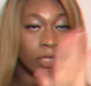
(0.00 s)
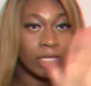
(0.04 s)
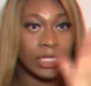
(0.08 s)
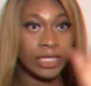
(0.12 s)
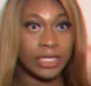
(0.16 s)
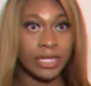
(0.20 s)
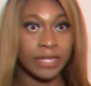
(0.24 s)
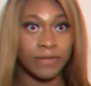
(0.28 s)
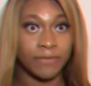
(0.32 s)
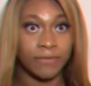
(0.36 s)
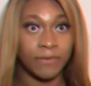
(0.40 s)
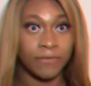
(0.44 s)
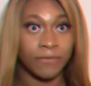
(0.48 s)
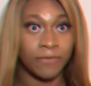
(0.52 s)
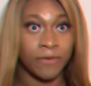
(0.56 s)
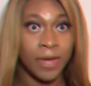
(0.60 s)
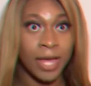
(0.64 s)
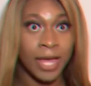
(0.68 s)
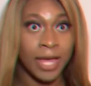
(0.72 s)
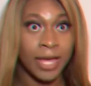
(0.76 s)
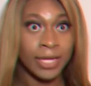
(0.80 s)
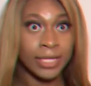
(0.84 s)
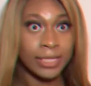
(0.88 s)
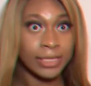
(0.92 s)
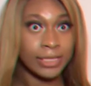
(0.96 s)
different for
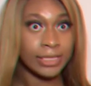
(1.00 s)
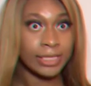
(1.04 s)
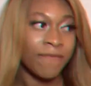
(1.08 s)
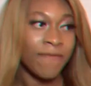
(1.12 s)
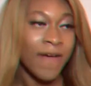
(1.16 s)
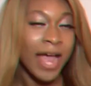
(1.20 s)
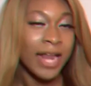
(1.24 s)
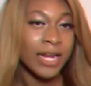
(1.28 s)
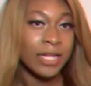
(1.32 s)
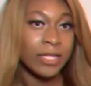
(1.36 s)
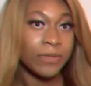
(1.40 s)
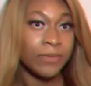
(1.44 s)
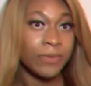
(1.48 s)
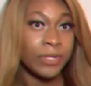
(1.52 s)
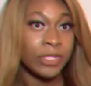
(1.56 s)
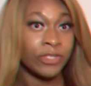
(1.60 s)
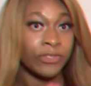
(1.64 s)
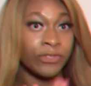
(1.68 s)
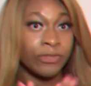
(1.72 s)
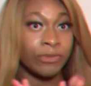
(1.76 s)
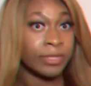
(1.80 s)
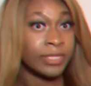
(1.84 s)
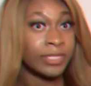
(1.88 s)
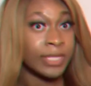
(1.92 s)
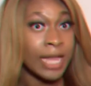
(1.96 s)
us. Finally, we
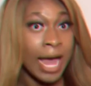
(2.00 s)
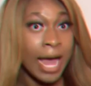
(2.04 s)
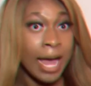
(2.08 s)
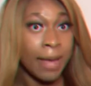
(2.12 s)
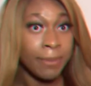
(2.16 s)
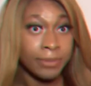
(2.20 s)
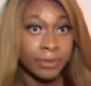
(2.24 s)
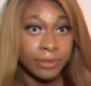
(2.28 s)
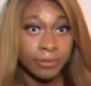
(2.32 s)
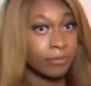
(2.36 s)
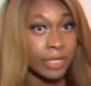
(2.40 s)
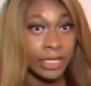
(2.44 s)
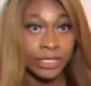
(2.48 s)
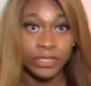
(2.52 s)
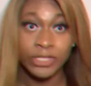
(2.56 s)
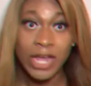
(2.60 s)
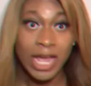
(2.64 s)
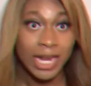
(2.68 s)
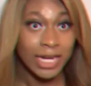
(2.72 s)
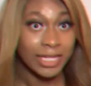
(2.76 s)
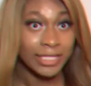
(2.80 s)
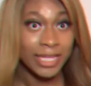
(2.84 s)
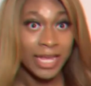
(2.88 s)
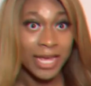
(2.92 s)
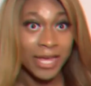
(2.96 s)
stopped in
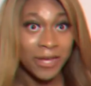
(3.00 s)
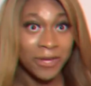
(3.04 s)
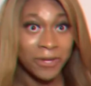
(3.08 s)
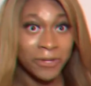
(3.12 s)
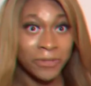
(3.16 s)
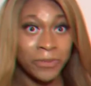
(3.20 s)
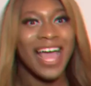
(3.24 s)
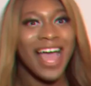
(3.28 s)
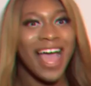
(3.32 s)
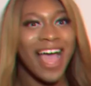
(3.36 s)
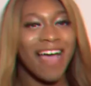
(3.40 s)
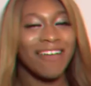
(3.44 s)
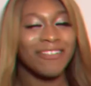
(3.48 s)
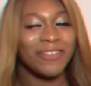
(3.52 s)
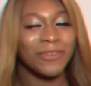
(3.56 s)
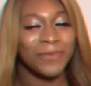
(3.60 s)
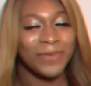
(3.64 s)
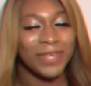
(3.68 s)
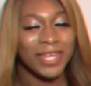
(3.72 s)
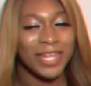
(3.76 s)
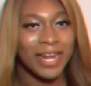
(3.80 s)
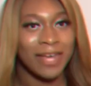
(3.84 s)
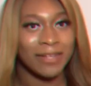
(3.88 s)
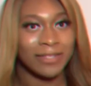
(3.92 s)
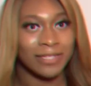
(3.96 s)
Chinatown. After we
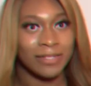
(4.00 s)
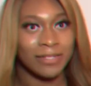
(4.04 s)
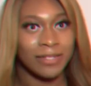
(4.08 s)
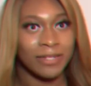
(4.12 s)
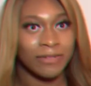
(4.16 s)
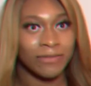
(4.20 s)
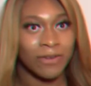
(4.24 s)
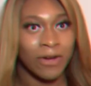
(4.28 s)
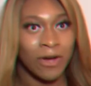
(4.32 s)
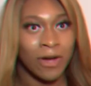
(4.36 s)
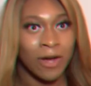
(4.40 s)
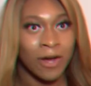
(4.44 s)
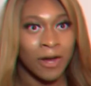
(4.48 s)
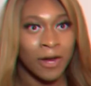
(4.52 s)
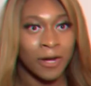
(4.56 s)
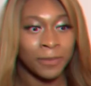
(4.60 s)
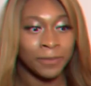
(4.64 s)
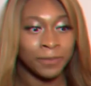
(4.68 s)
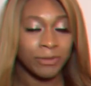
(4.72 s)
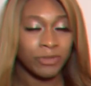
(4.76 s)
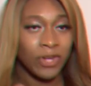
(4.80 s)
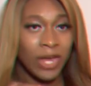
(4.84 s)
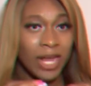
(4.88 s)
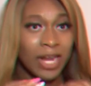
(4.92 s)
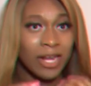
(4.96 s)
get out the Lyft car,
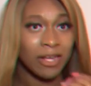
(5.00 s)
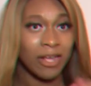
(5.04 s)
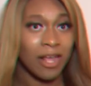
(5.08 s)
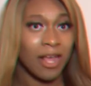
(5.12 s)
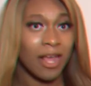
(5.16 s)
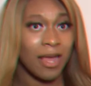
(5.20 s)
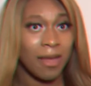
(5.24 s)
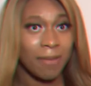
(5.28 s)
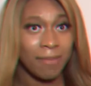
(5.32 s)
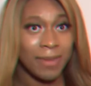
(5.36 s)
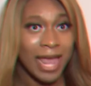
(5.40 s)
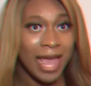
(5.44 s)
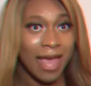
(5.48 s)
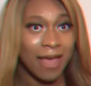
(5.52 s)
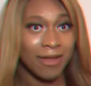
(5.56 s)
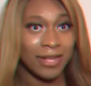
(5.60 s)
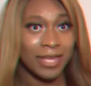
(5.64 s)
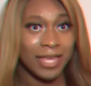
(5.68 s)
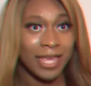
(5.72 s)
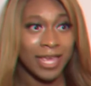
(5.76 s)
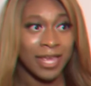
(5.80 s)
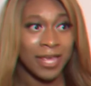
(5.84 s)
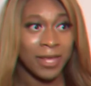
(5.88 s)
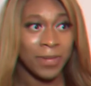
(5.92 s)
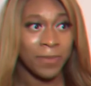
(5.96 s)
I'm trying to calm down
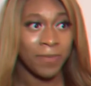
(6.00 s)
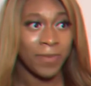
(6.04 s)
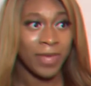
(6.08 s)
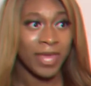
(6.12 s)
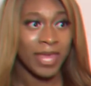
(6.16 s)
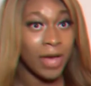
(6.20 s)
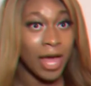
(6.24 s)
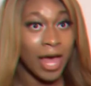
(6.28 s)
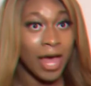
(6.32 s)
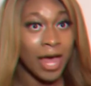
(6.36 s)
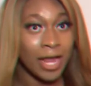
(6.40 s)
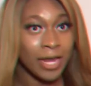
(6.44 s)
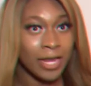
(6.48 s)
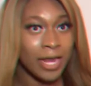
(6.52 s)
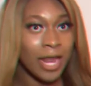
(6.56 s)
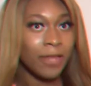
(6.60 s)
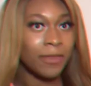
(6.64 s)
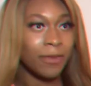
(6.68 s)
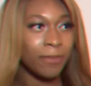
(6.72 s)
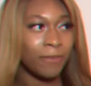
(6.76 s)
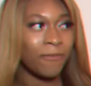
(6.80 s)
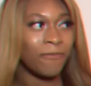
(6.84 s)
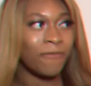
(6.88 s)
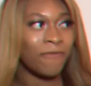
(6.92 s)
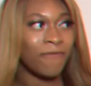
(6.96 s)
again, but
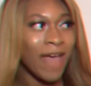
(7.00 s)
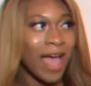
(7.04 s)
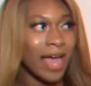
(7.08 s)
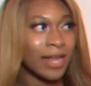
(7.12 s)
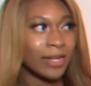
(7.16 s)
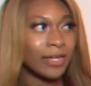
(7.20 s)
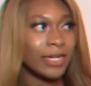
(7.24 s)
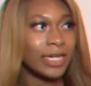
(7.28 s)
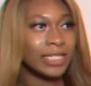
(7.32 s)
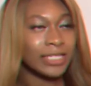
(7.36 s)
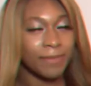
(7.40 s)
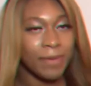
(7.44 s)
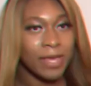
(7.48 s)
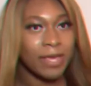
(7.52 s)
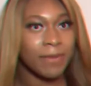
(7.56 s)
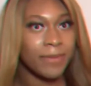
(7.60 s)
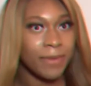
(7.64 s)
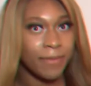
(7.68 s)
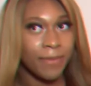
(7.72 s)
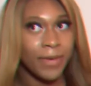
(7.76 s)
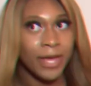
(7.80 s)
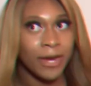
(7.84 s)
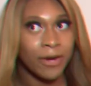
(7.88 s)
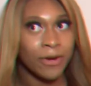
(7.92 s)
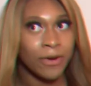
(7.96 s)
another factor that's making me
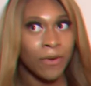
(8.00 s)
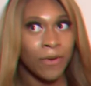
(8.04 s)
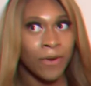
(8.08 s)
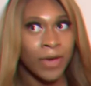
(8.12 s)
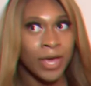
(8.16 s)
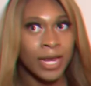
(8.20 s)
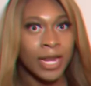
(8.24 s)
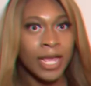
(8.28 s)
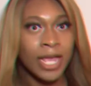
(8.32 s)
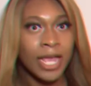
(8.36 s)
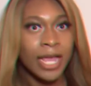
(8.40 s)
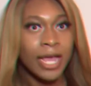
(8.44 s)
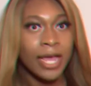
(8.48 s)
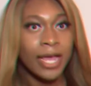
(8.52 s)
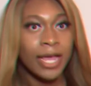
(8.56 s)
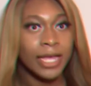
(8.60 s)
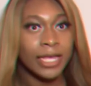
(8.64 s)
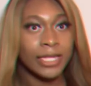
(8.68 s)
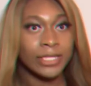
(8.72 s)
paranoid is